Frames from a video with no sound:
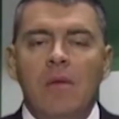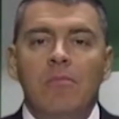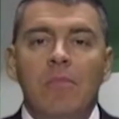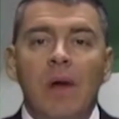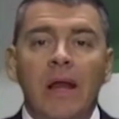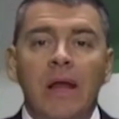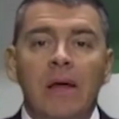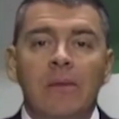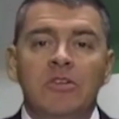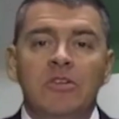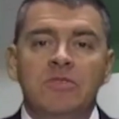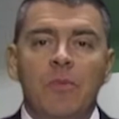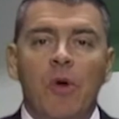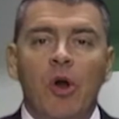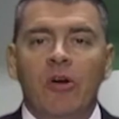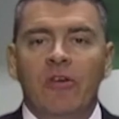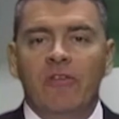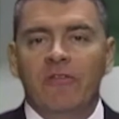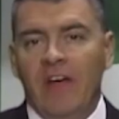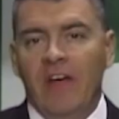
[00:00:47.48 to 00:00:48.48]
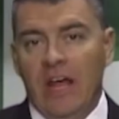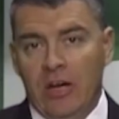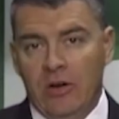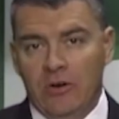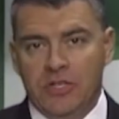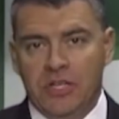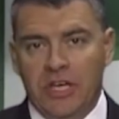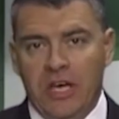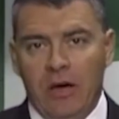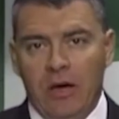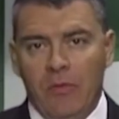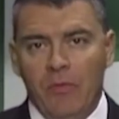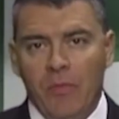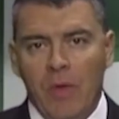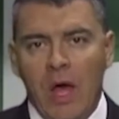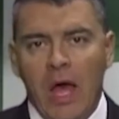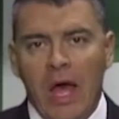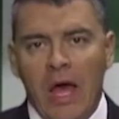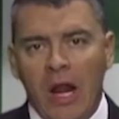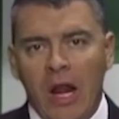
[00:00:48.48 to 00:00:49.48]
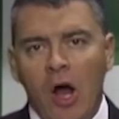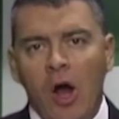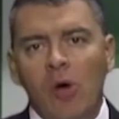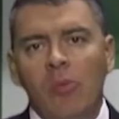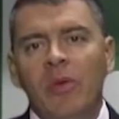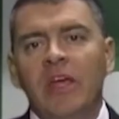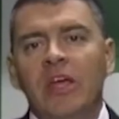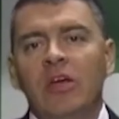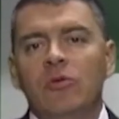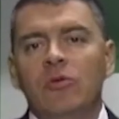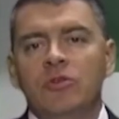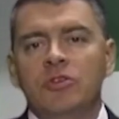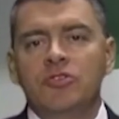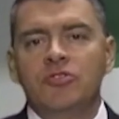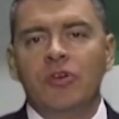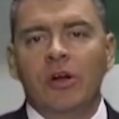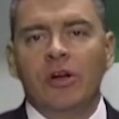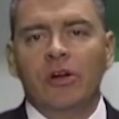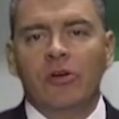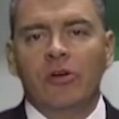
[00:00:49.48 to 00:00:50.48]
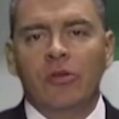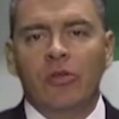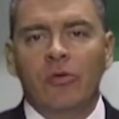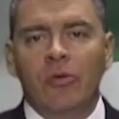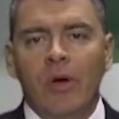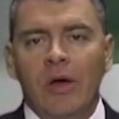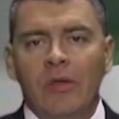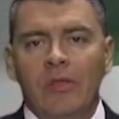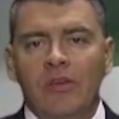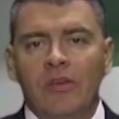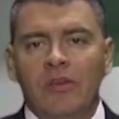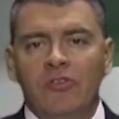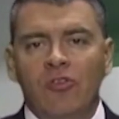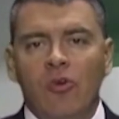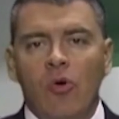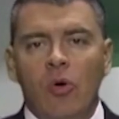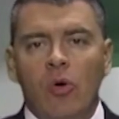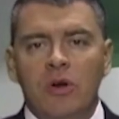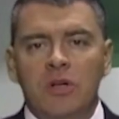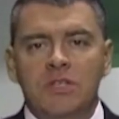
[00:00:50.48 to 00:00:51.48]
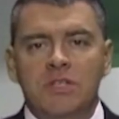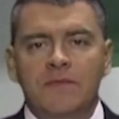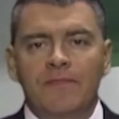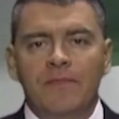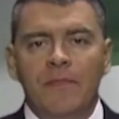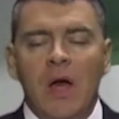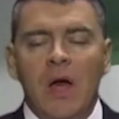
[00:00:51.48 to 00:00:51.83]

My name is Martin Vanderskow, and I'll be your instructor throughout this course.